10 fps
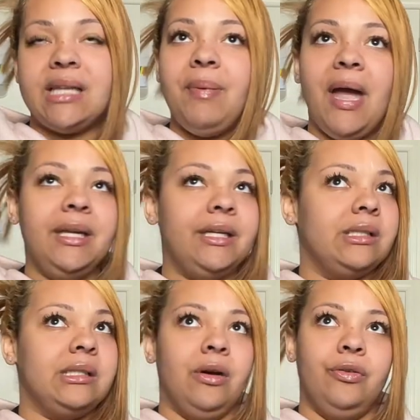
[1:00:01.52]
Stop hating
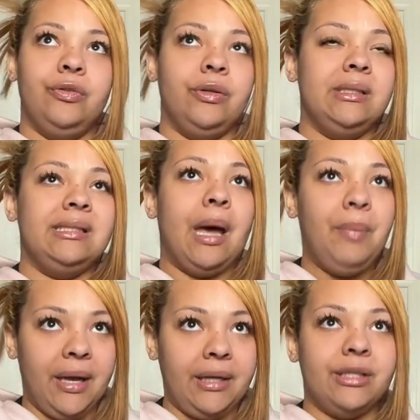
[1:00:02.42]
yourself.
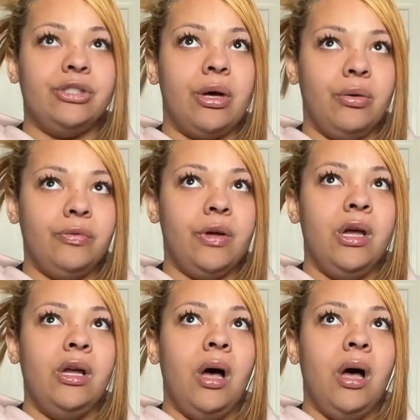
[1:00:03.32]
Stop hating yourself.